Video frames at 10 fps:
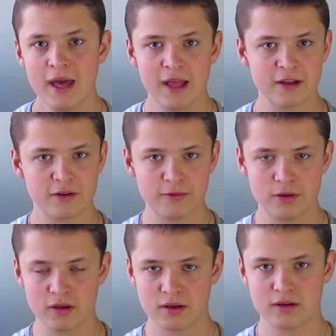and
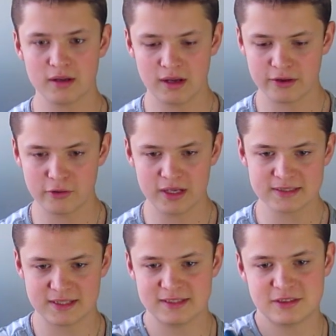uh, uh,
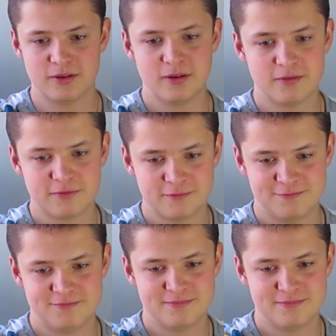creates that sort of